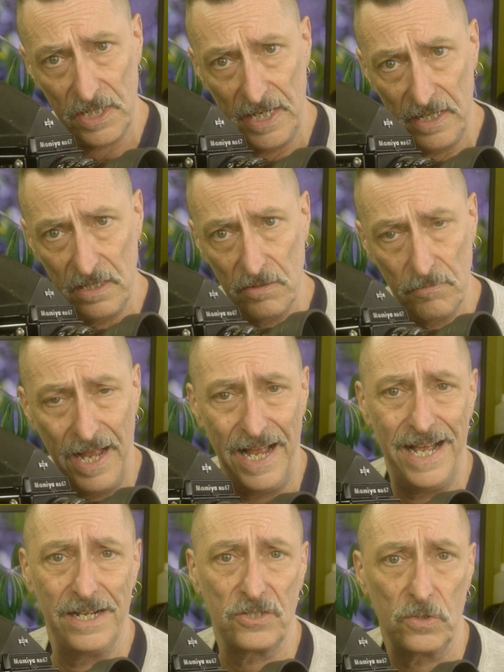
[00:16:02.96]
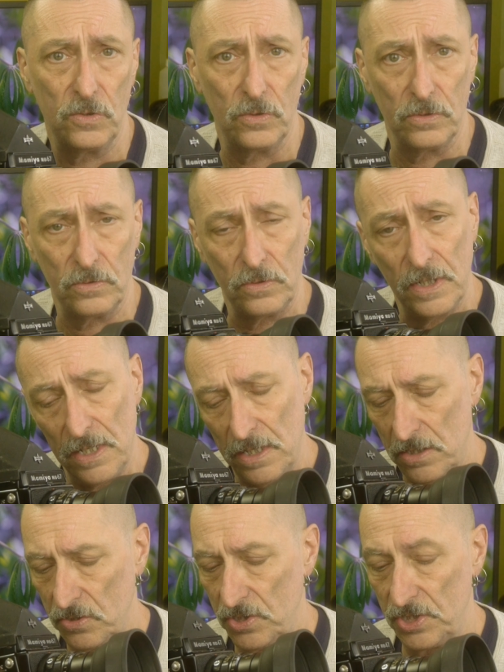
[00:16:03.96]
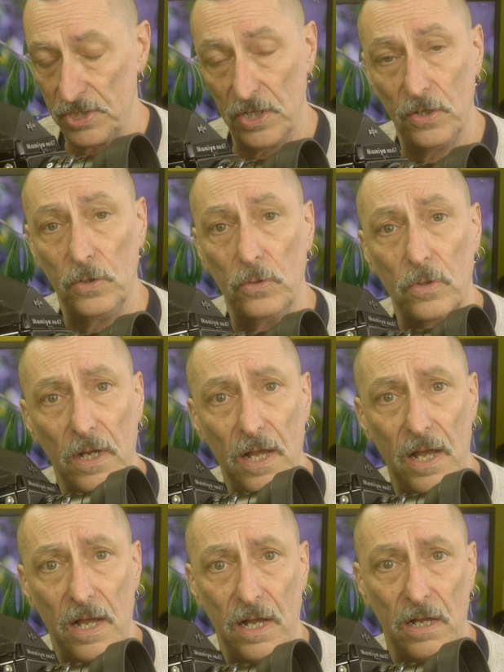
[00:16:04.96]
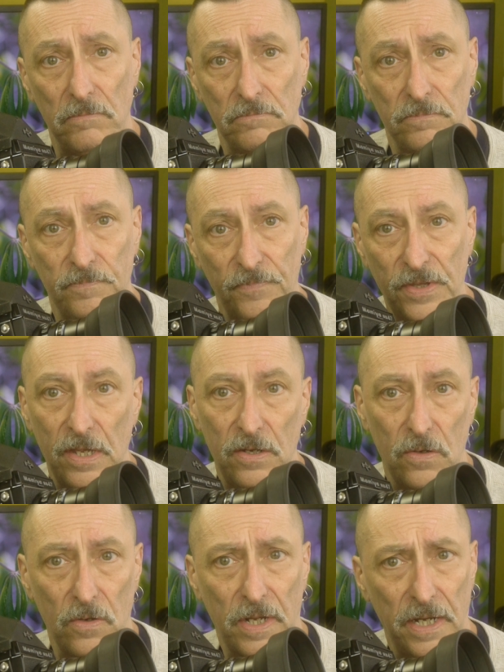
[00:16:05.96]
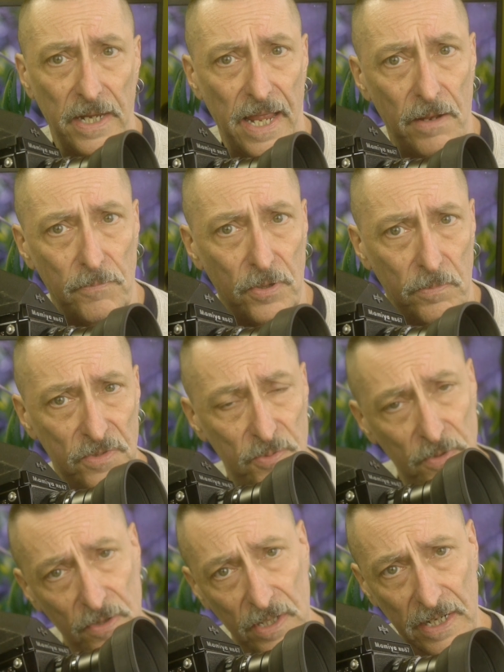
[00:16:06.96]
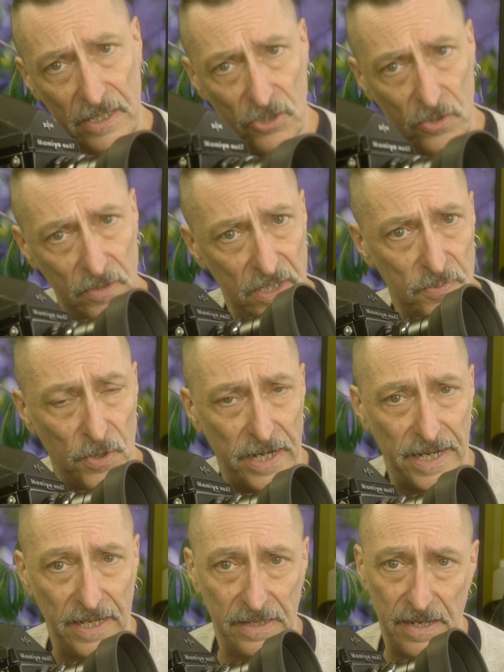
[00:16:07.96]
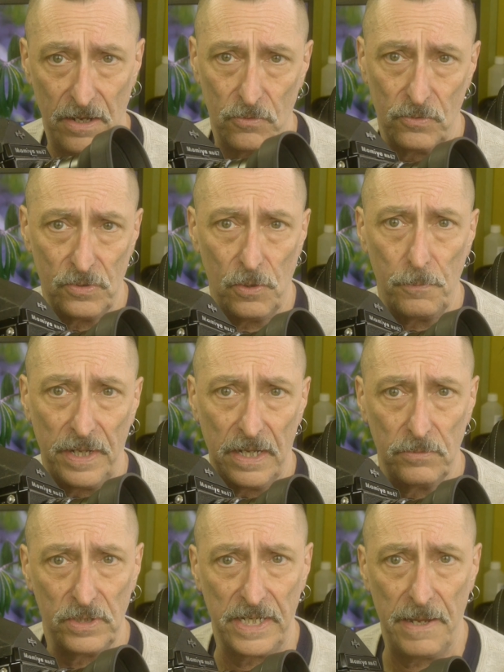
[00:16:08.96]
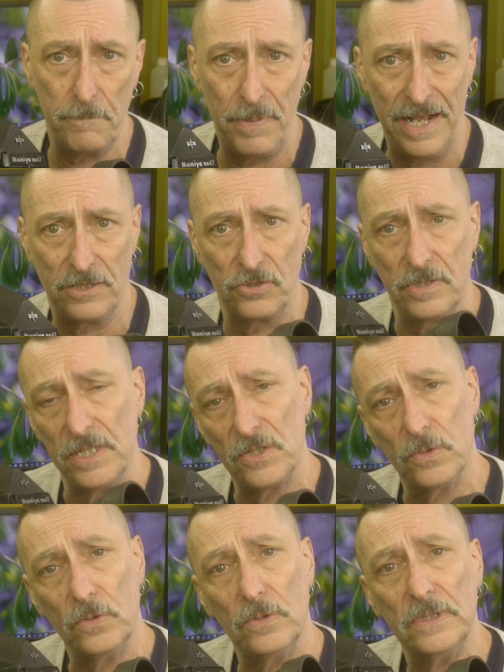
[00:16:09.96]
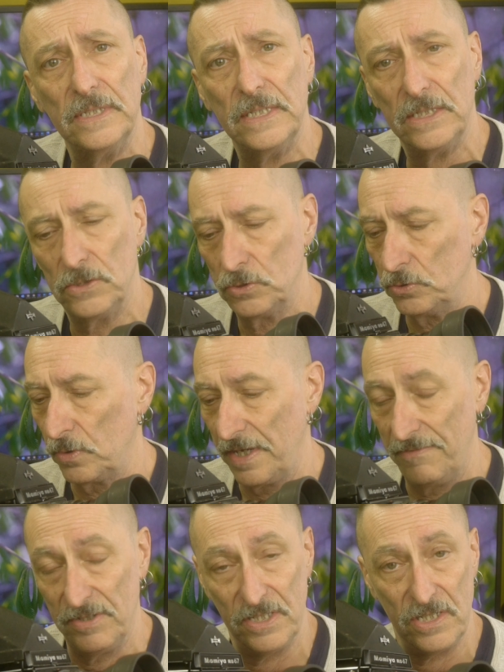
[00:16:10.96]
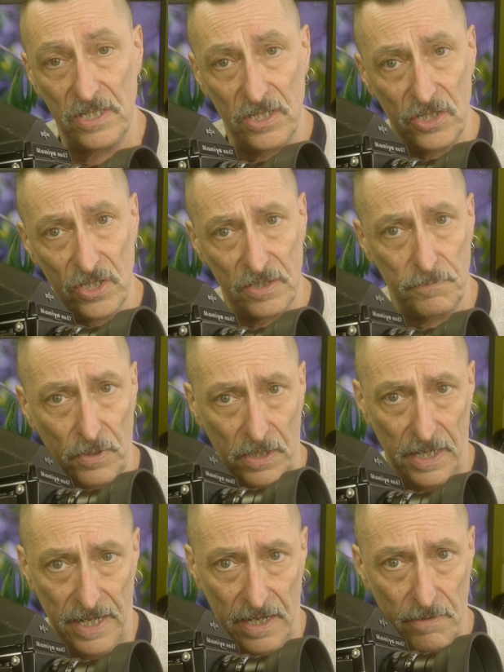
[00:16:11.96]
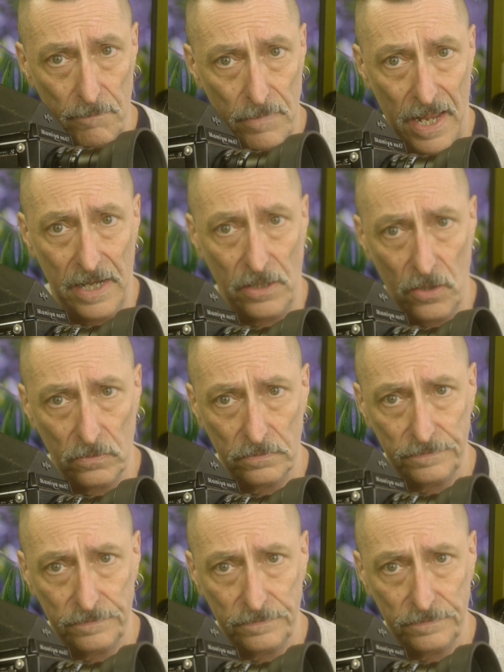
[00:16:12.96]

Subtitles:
in them at all, so you're not going to get problems with electronics breaking down or not being able to get batteries or whatever. This is just plain manual.